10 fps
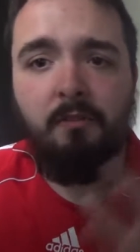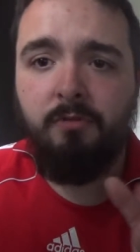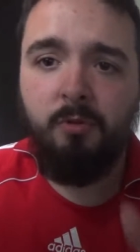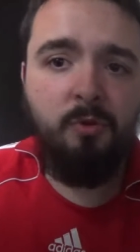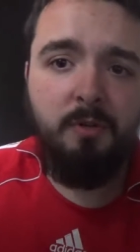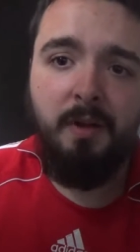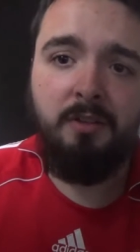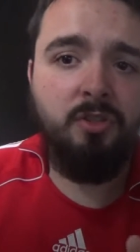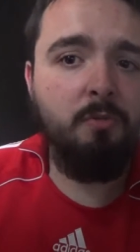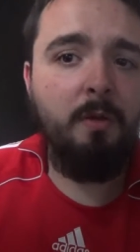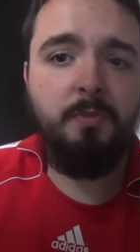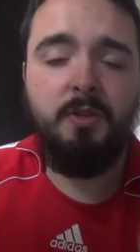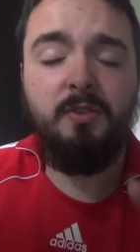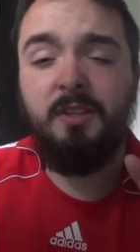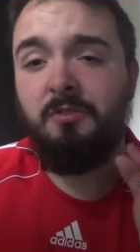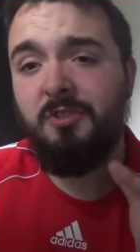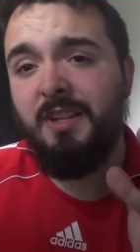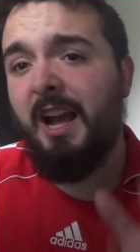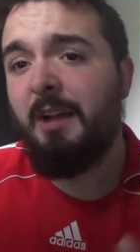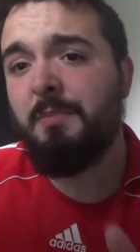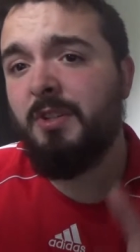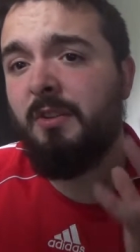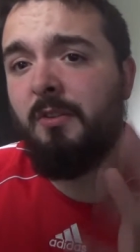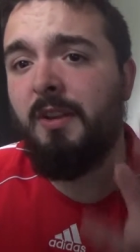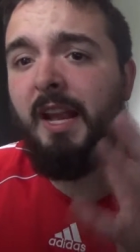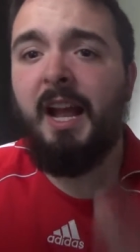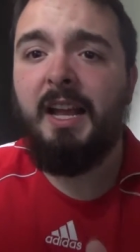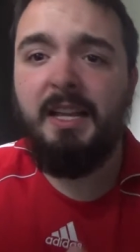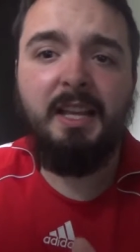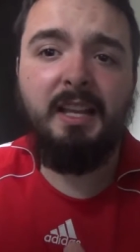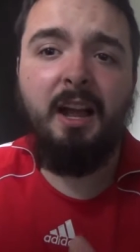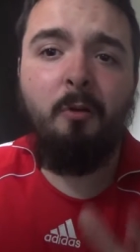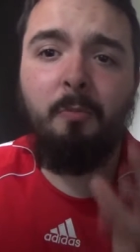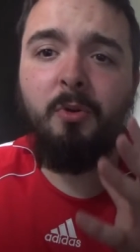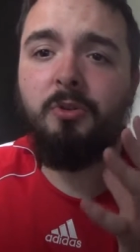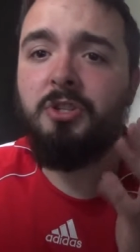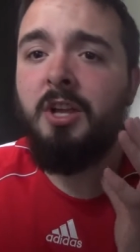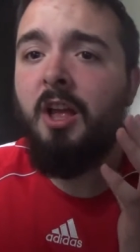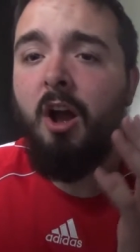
I've recorded about two episodes and I just absolutely hate it now because